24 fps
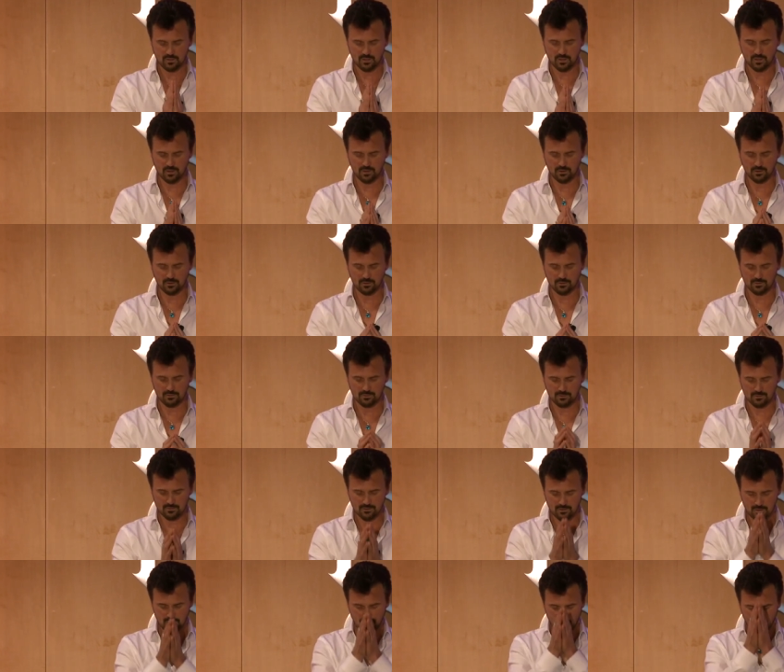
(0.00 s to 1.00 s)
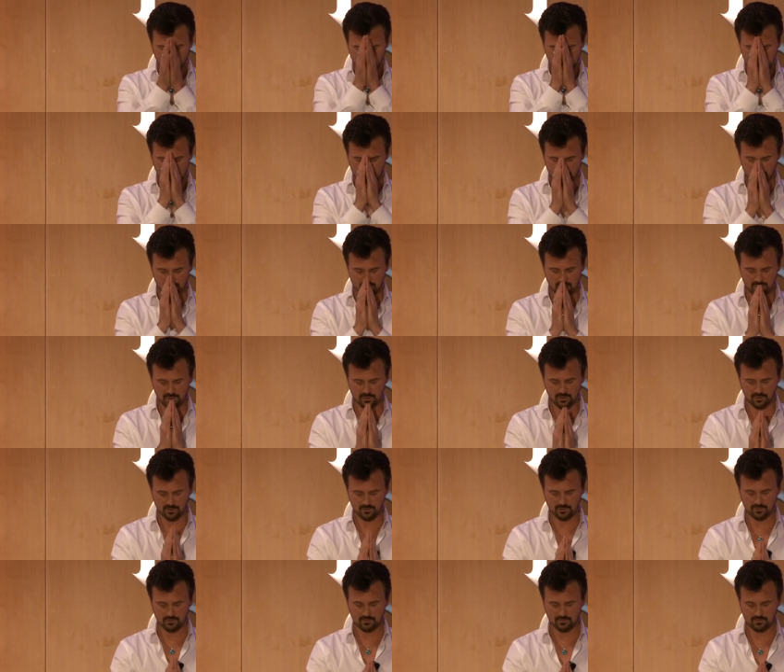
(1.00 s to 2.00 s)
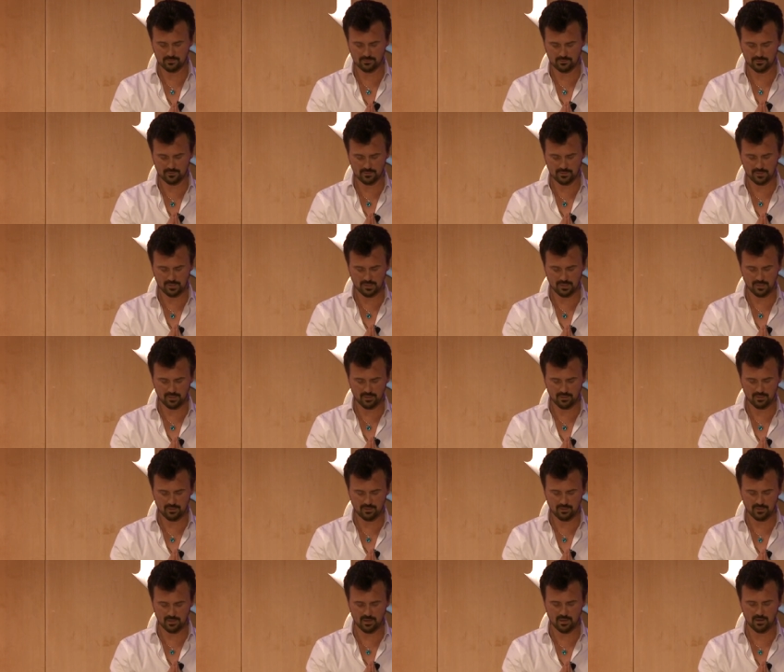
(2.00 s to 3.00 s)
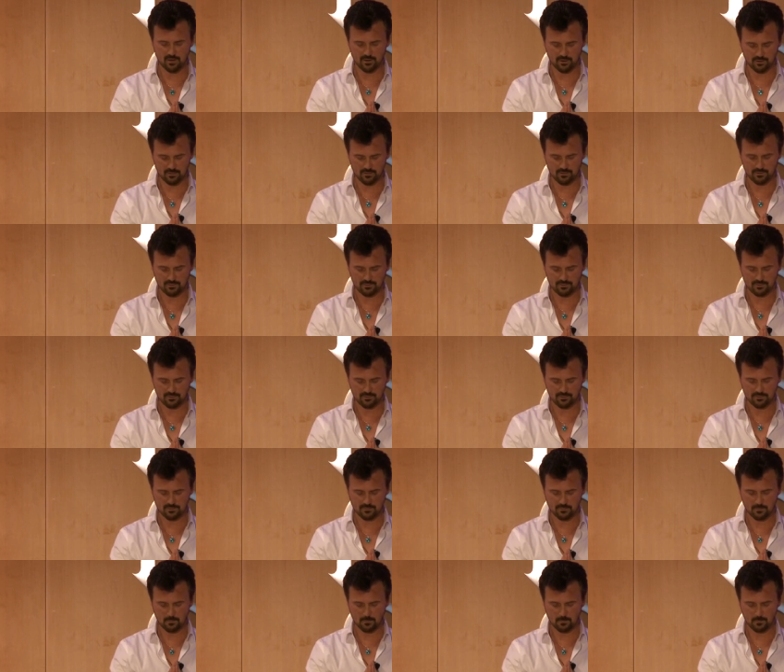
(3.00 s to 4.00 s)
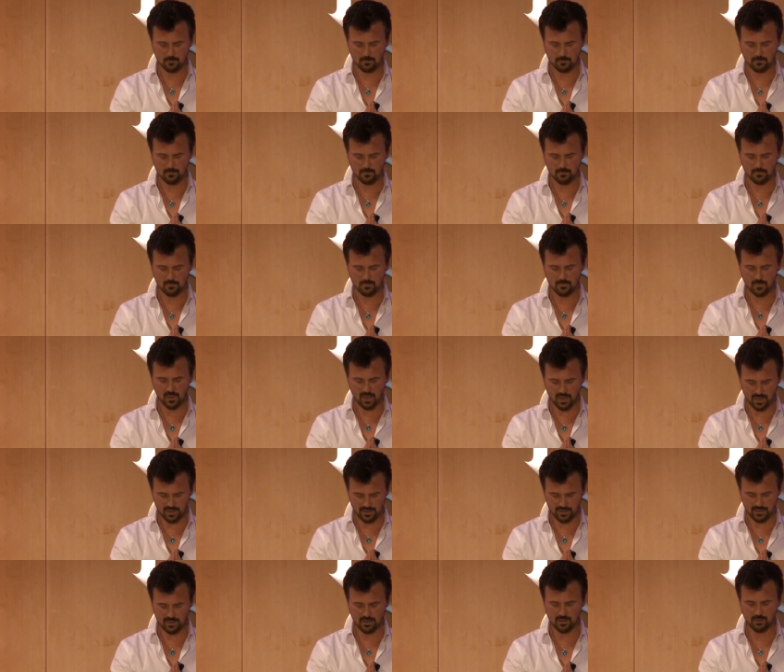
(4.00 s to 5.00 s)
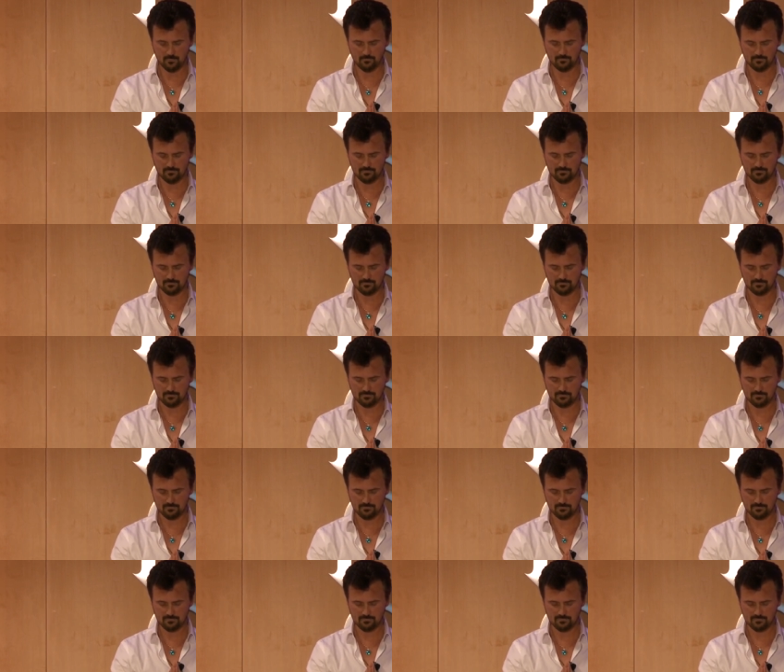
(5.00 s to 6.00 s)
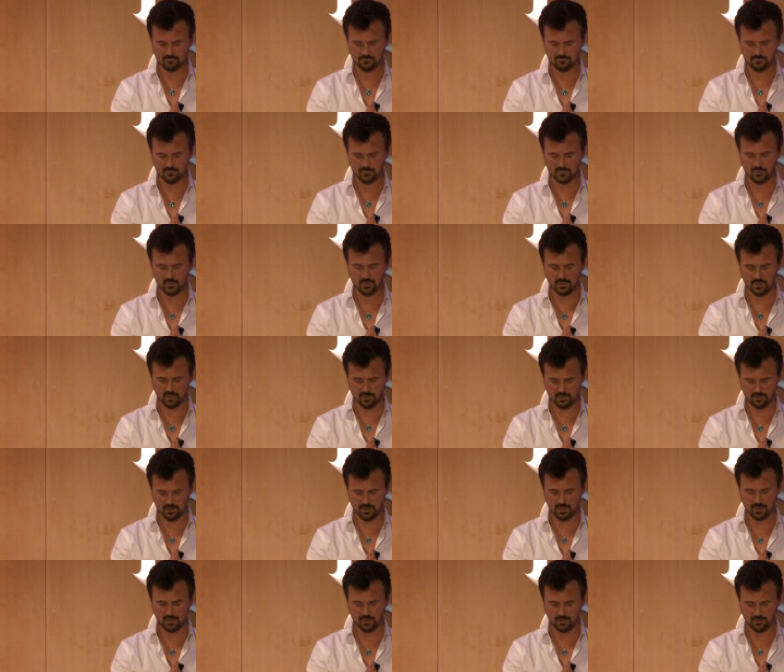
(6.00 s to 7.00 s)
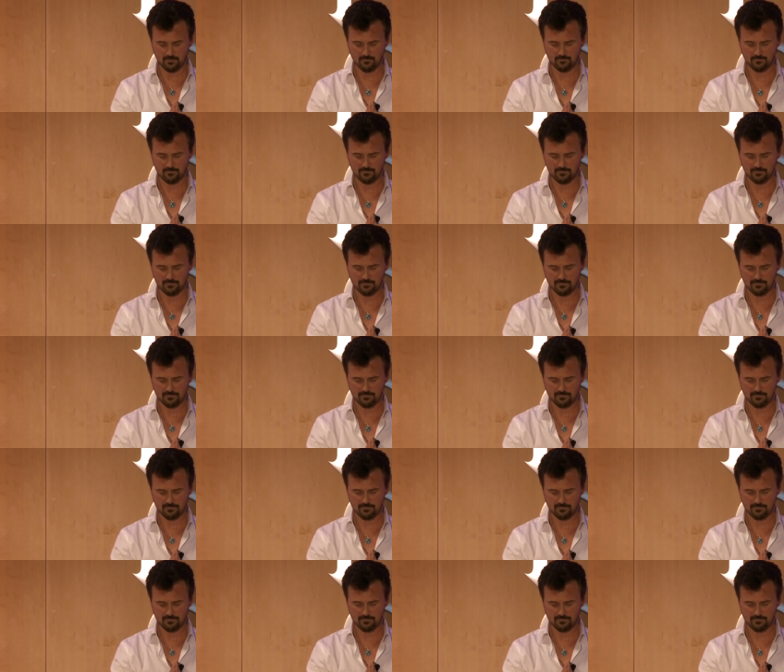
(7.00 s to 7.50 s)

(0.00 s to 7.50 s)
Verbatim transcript: here. I am here. Here I am. Here I am.